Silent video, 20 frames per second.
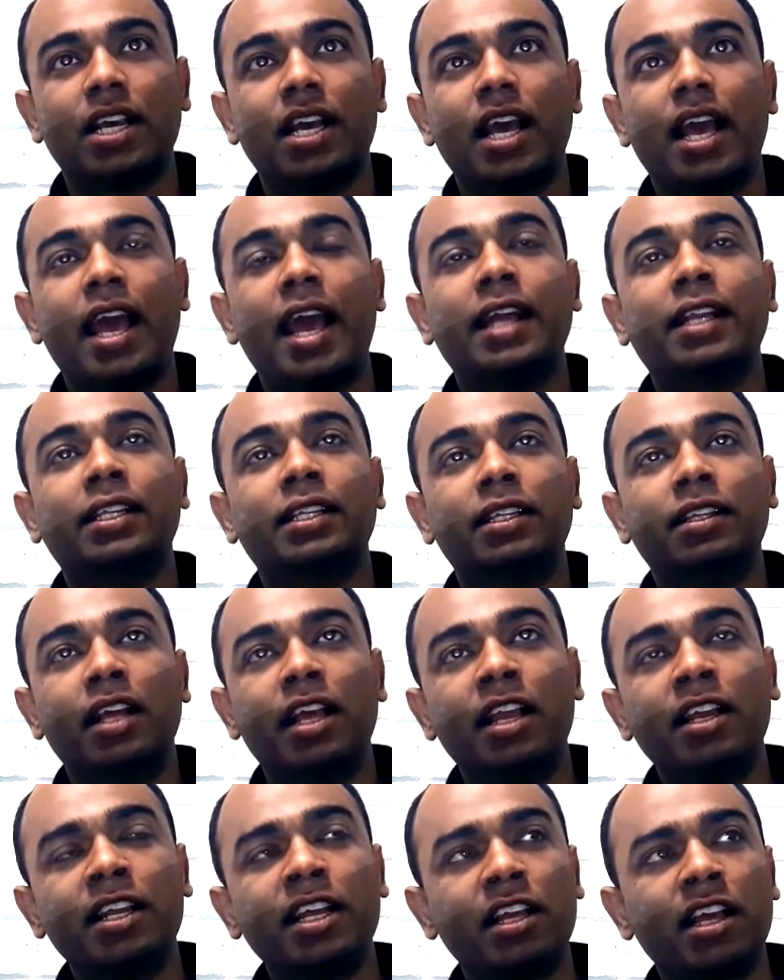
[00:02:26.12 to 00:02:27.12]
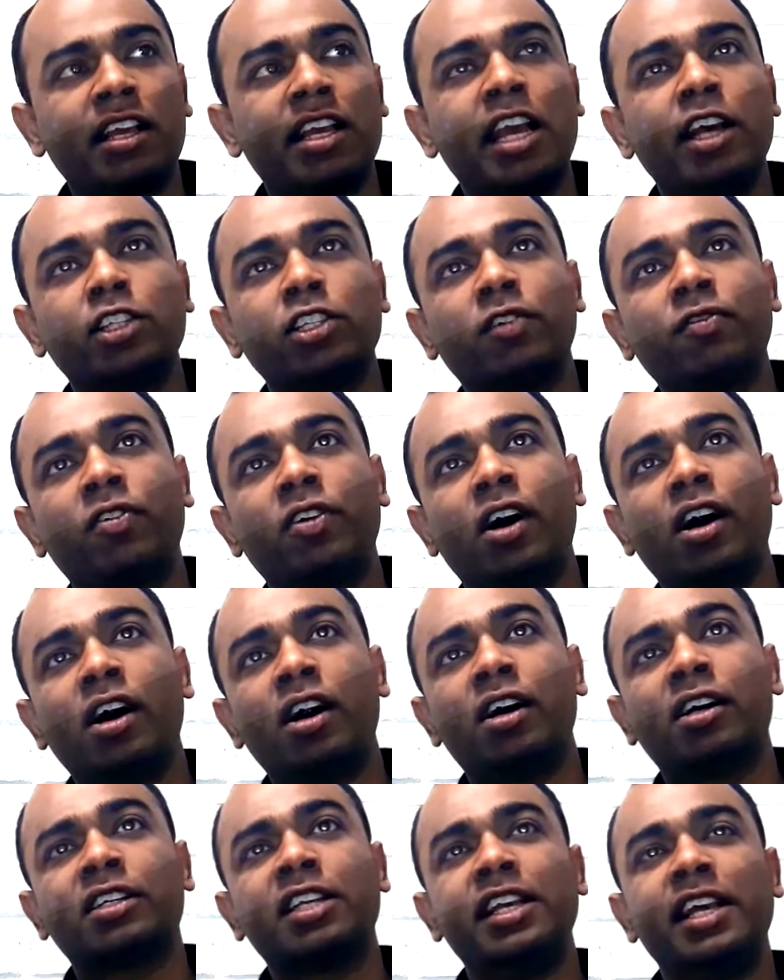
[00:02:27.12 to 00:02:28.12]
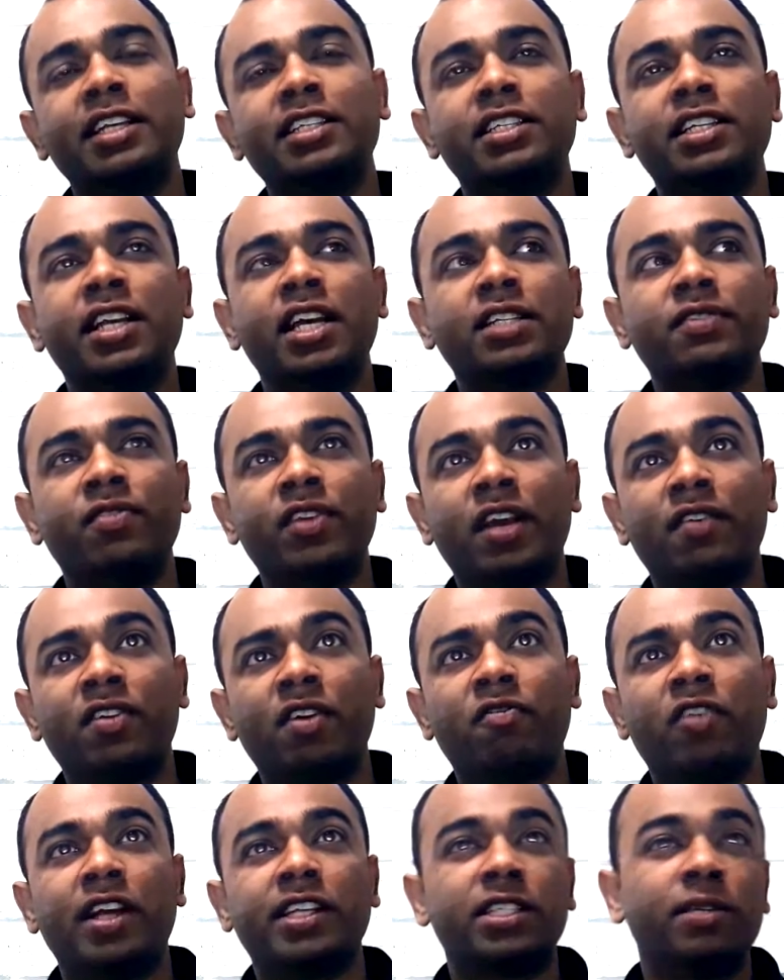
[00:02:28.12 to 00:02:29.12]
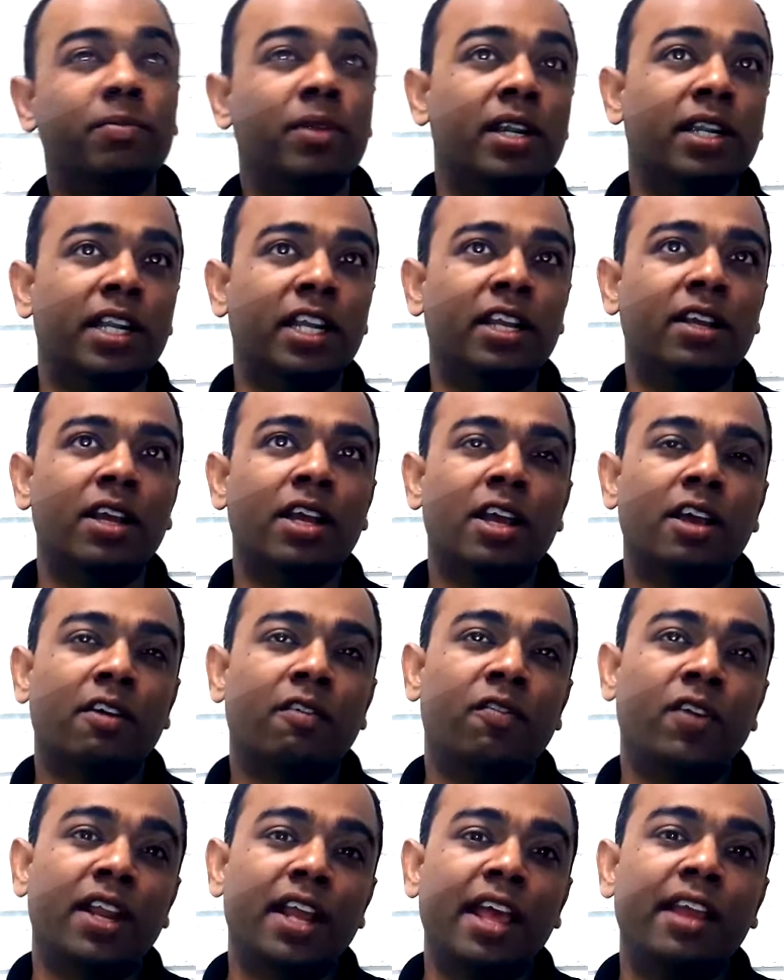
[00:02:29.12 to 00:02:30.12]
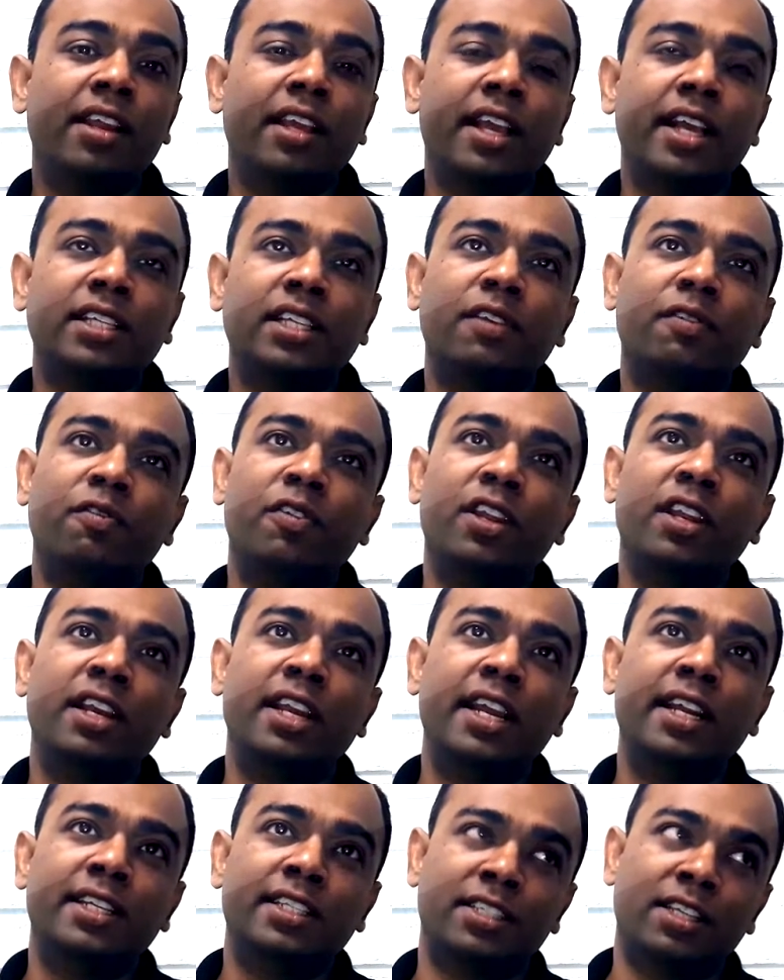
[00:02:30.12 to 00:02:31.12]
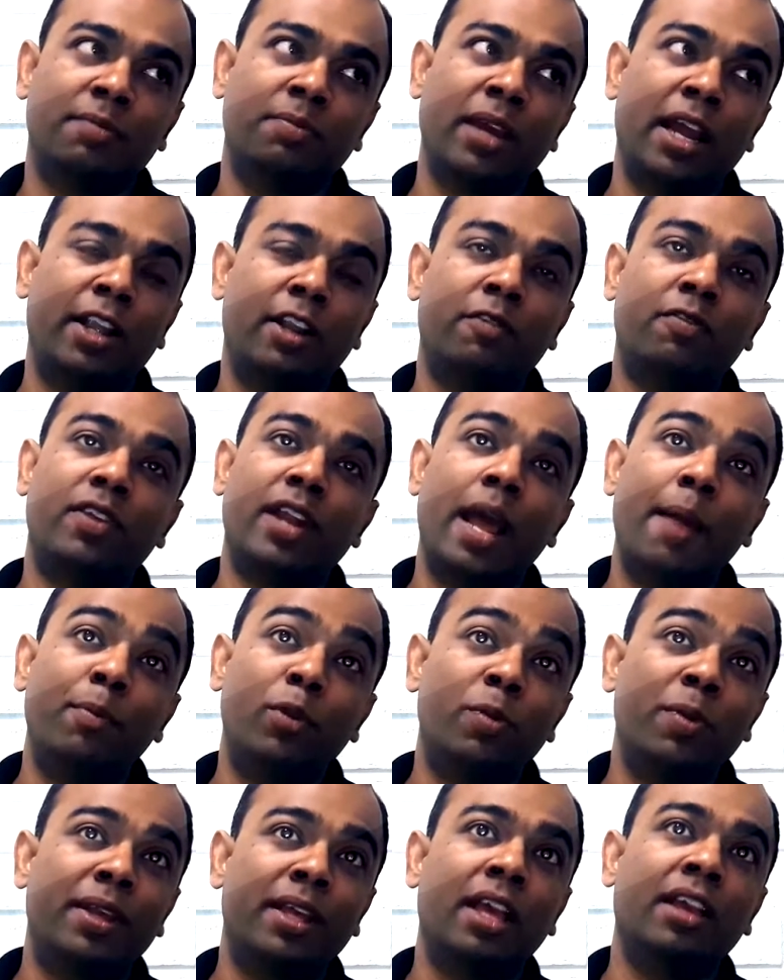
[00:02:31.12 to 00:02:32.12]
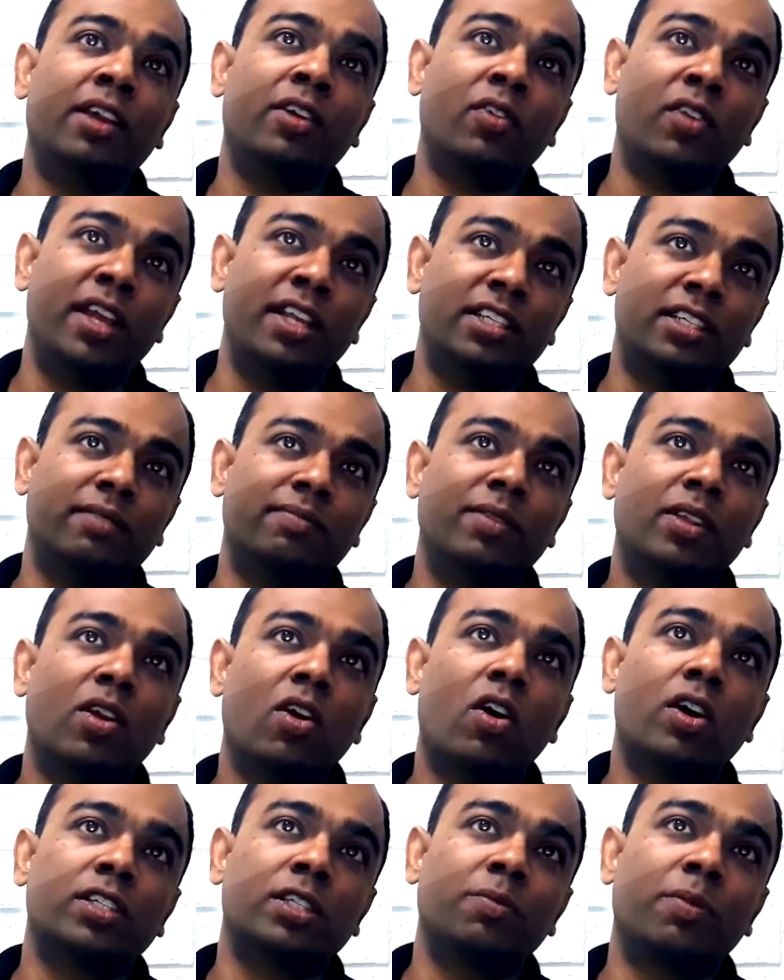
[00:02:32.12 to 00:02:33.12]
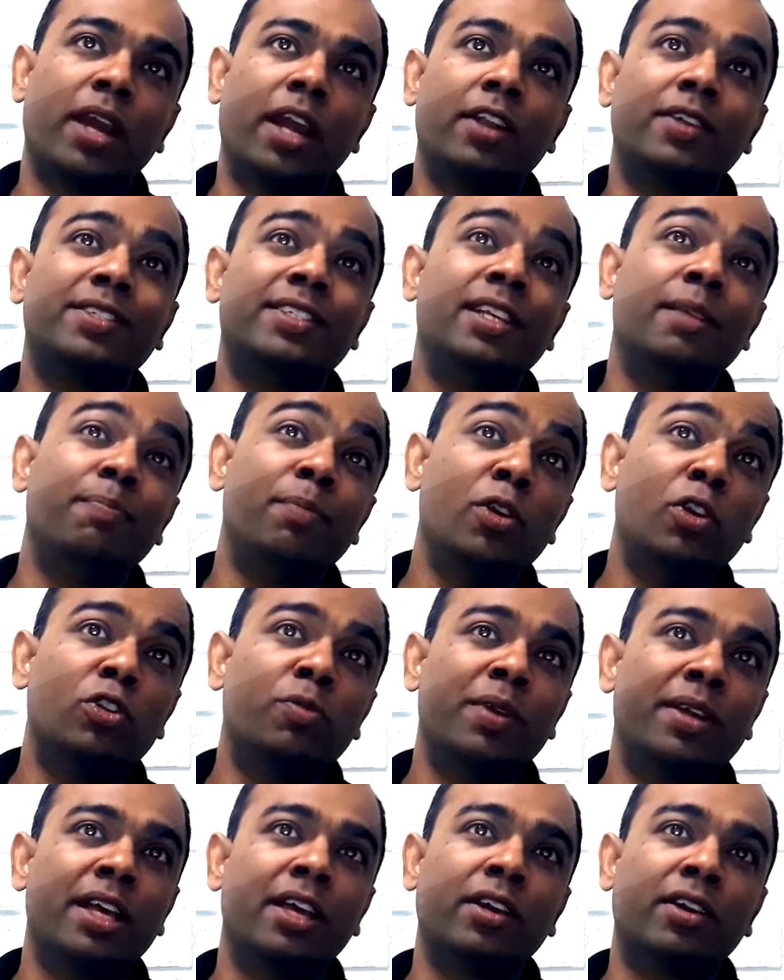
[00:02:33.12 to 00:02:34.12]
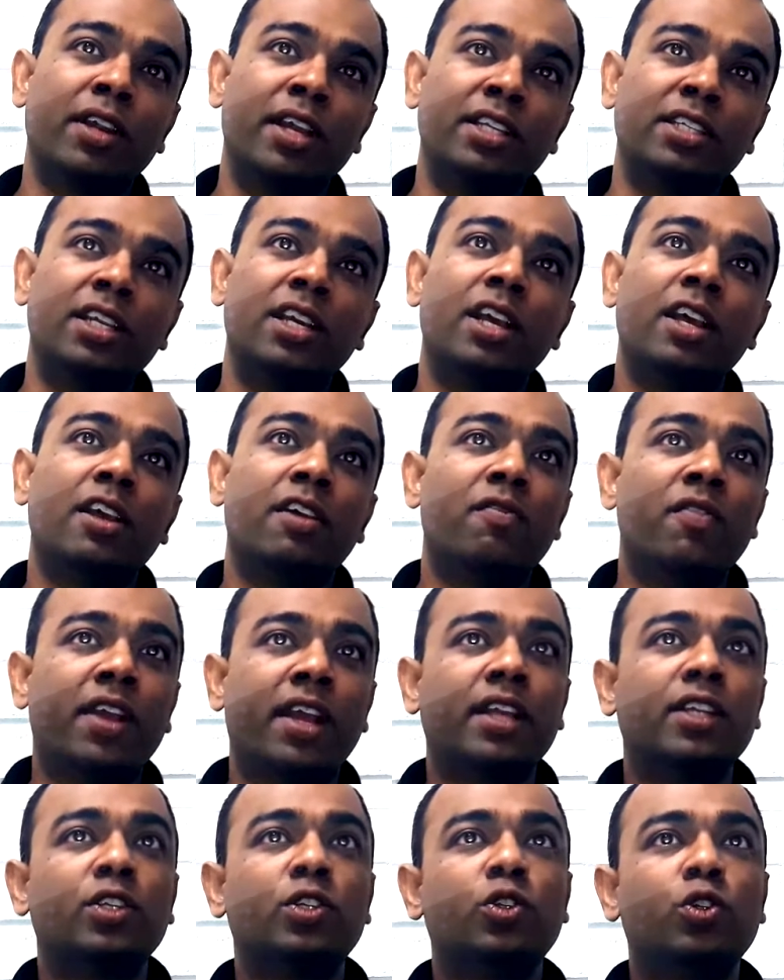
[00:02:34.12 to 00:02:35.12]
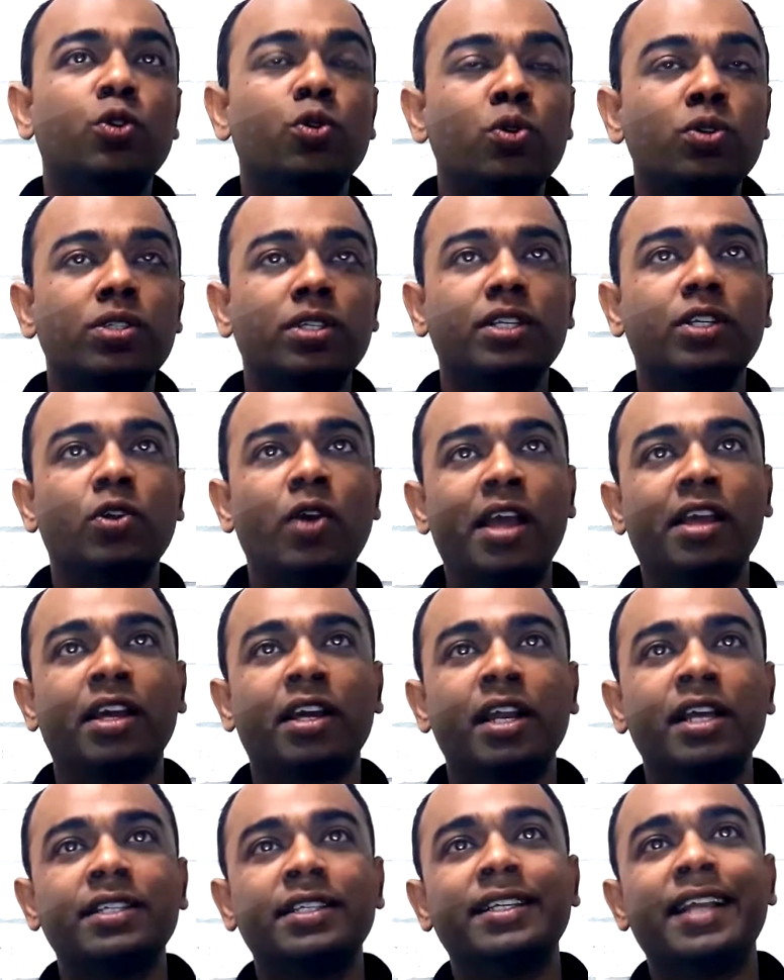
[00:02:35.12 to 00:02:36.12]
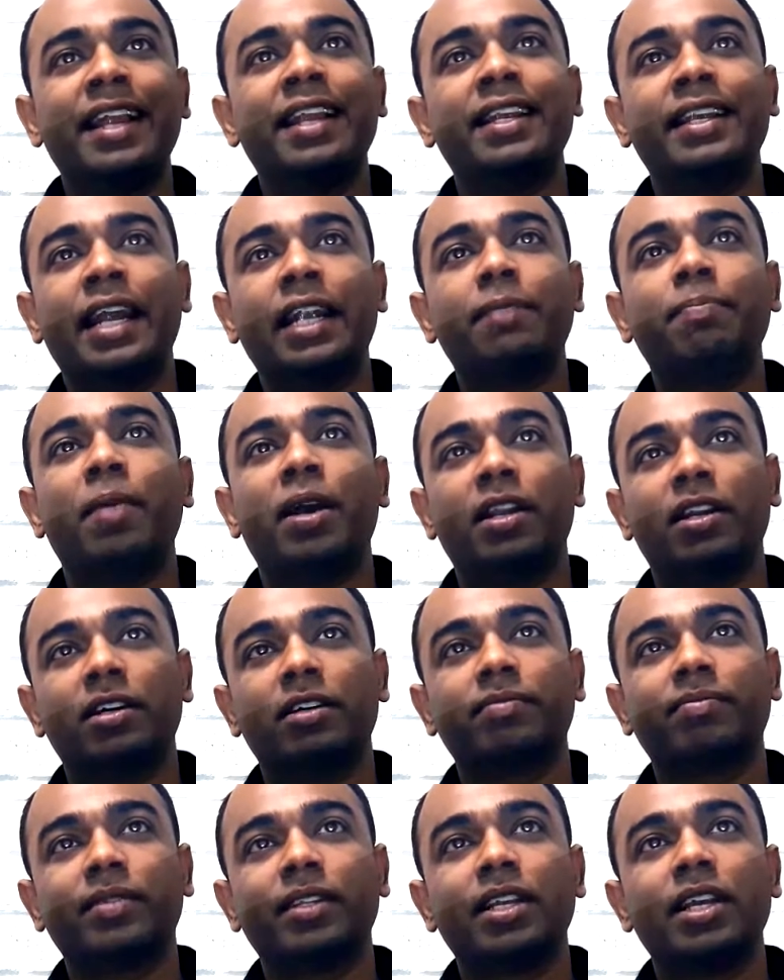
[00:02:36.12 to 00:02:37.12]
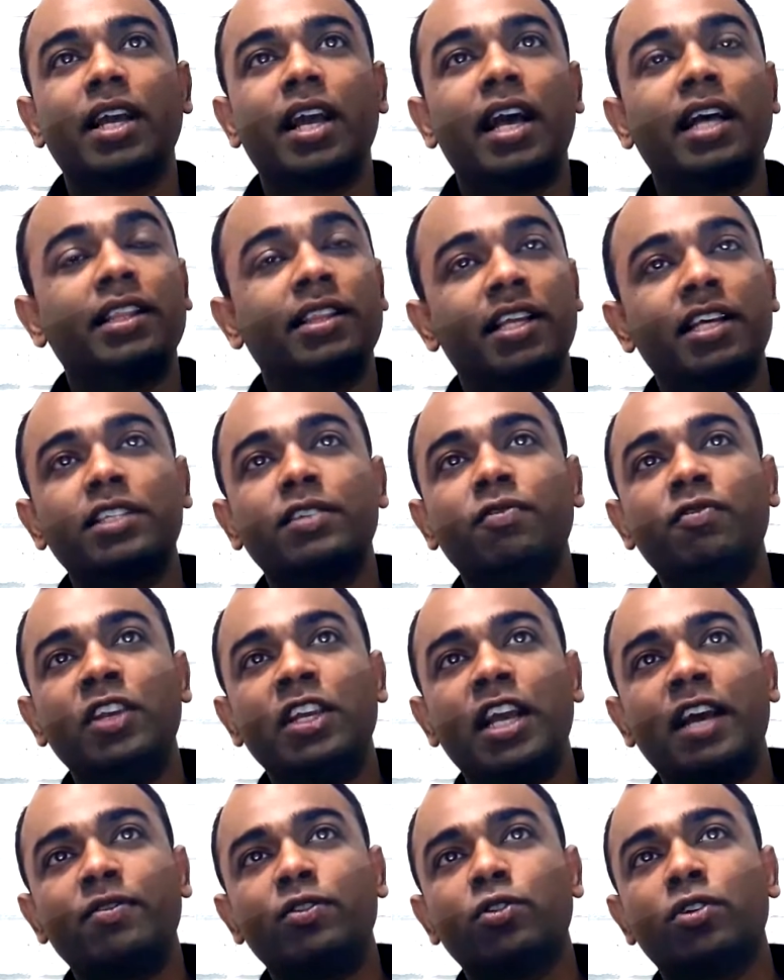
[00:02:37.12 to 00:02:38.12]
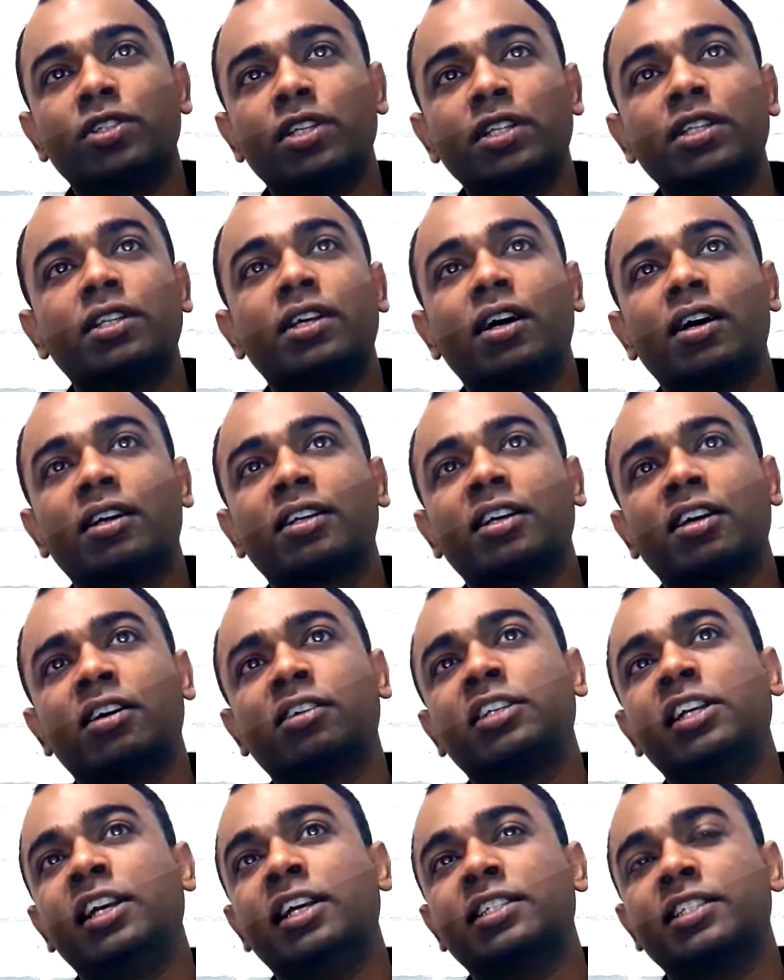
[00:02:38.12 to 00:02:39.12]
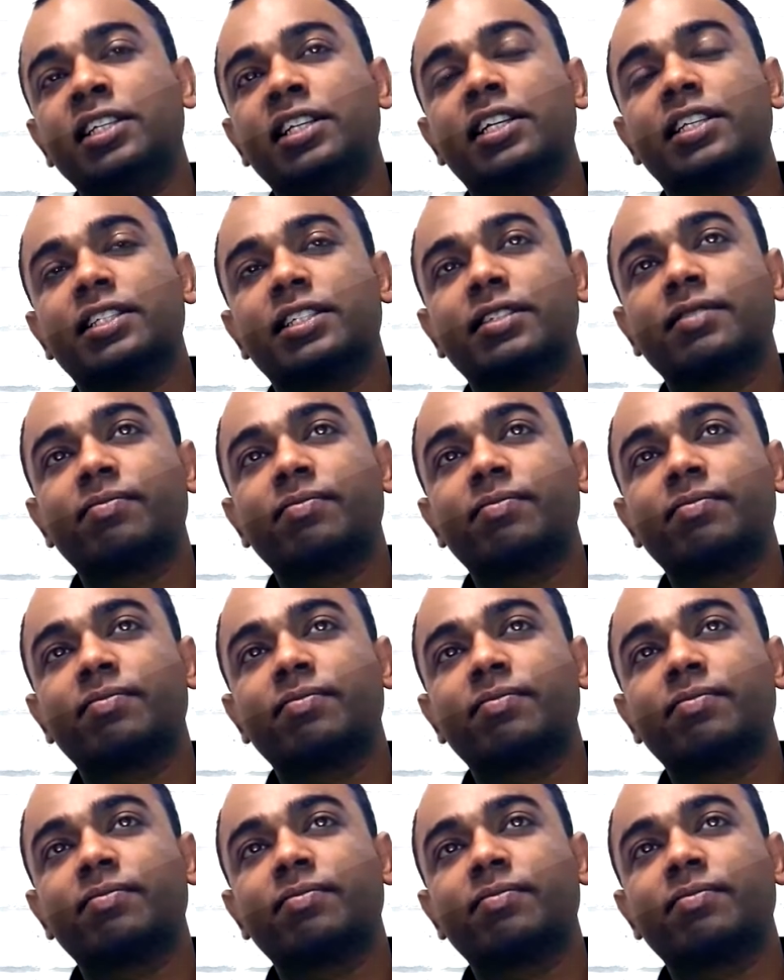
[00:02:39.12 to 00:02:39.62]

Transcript: And in case of uh, ESDS, we have a flexibility where in case if we need some kind of RAM to be increased or some kind of CPU to be increased, we can choose to increase it in that manner. And thus we have chosen a, a ESDS,